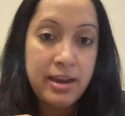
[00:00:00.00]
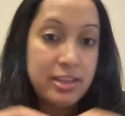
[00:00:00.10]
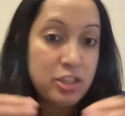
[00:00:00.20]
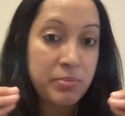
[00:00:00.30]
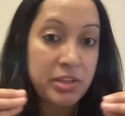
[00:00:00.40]

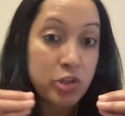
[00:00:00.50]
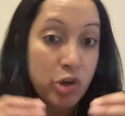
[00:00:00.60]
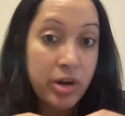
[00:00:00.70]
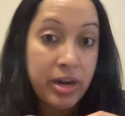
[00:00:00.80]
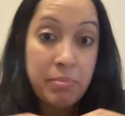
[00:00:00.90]
has to be
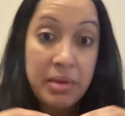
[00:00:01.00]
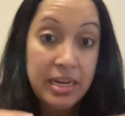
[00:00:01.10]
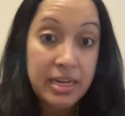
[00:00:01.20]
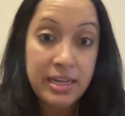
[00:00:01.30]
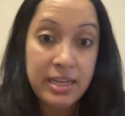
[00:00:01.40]
started
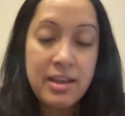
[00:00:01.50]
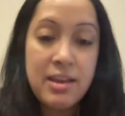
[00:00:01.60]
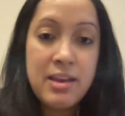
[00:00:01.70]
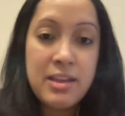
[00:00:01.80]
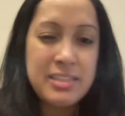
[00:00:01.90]
immediately
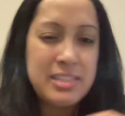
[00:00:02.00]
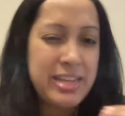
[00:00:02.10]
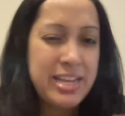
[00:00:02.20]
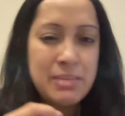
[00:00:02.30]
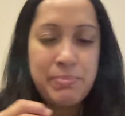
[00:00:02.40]
because it
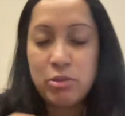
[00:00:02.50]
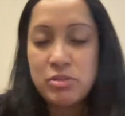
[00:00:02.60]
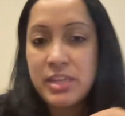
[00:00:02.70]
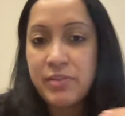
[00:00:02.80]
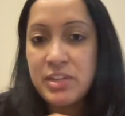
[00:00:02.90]
takes about
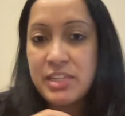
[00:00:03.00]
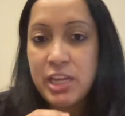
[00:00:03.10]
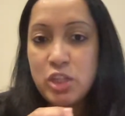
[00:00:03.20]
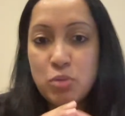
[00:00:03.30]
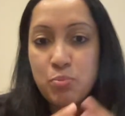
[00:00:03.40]
7
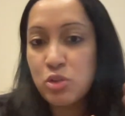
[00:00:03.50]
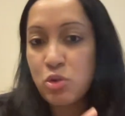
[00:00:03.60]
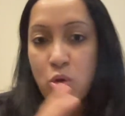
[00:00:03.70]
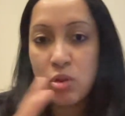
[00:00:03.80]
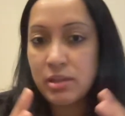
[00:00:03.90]
days to put
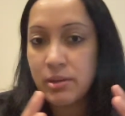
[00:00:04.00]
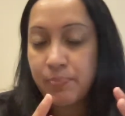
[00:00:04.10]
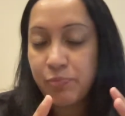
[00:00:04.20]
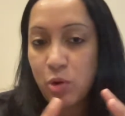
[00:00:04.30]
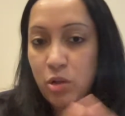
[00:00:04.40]
all
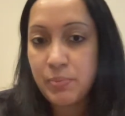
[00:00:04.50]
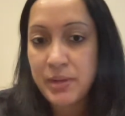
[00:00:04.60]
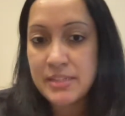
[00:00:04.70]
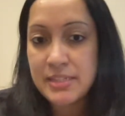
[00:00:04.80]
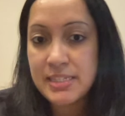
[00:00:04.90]
the
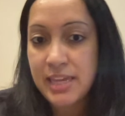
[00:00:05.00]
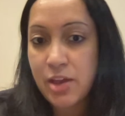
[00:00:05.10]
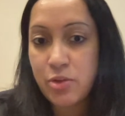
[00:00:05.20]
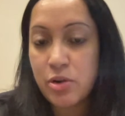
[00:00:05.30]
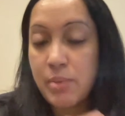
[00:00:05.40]
pieces
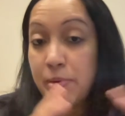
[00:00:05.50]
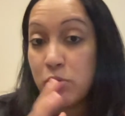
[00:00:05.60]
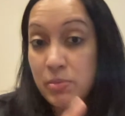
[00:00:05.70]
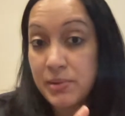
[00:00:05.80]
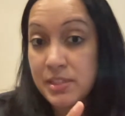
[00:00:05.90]
together
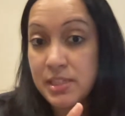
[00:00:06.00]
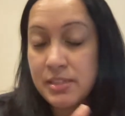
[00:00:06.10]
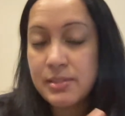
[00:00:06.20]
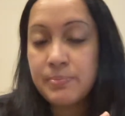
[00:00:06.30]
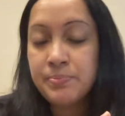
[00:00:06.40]
about the
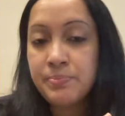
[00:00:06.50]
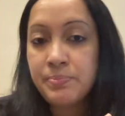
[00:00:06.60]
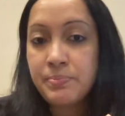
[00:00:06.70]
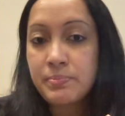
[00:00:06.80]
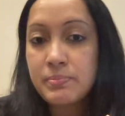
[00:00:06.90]
business.
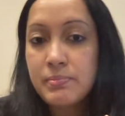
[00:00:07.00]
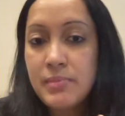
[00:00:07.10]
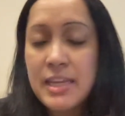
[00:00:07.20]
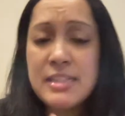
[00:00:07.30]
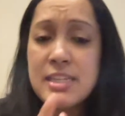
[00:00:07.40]

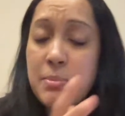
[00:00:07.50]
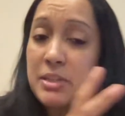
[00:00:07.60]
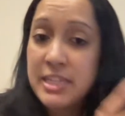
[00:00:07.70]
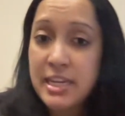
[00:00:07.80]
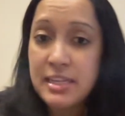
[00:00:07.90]
And
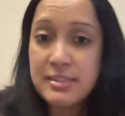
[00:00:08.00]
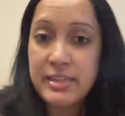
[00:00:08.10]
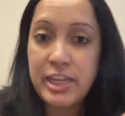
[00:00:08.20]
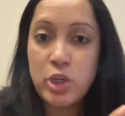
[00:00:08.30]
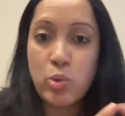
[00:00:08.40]

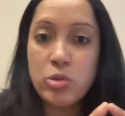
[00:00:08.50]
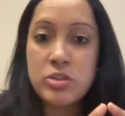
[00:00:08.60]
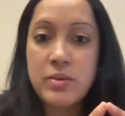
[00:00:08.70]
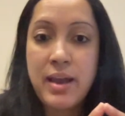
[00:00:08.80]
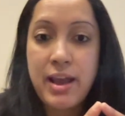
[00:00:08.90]
simultaneously, you
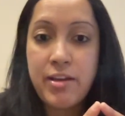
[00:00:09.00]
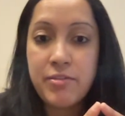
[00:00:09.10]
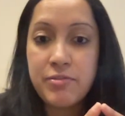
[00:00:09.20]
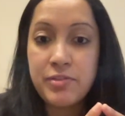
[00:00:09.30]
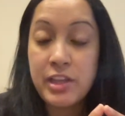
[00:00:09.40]
also
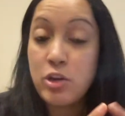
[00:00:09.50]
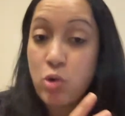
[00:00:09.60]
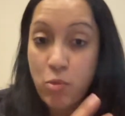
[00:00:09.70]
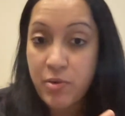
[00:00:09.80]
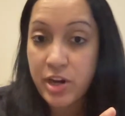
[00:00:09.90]
have the
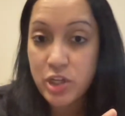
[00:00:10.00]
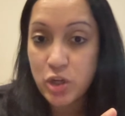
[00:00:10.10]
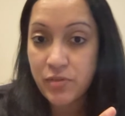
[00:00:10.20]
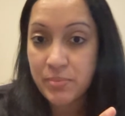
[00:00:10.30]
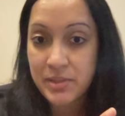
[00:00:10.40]
incorporation
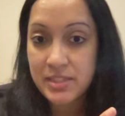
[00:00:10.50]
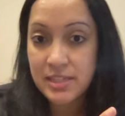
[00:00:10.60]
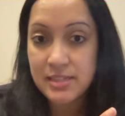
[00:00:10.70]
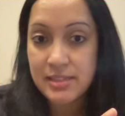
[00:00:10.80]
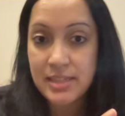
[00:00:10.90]
of the
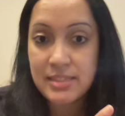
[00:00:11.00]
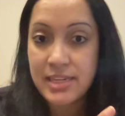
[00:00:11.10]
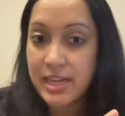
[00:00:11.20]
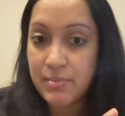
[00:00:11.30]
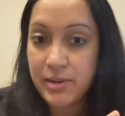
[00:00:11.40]
business that's
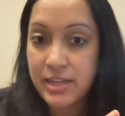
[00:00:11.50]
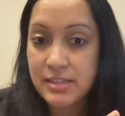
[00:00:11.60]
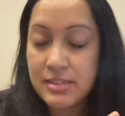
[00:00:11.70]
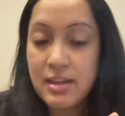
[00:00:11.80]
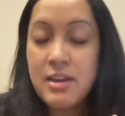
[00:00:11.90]
taking place.